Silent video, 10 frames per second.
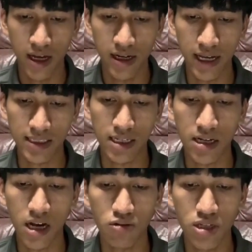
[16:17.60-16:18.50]
The
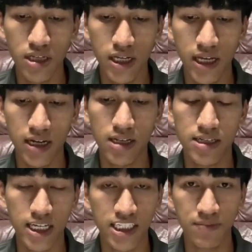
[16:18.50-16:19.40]
external auditory canal
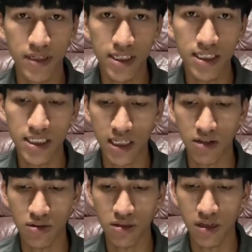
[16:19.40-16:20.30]
transmits this
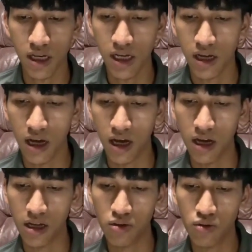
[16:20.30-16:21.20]
sound
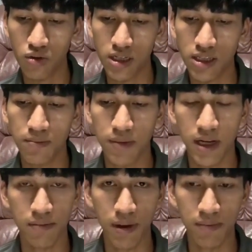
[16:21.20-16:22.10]
to the
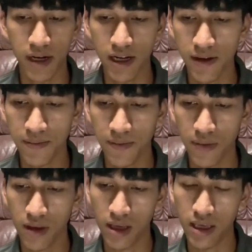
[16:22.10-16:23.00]
tympanic membrane,
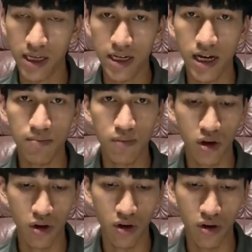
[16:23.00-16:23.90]
eardrum,
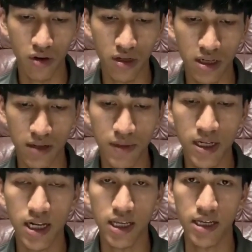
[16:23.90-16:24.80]
or the
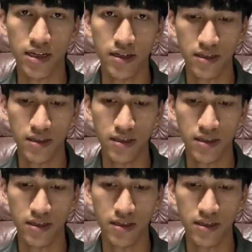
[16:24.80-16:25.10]
middle ear.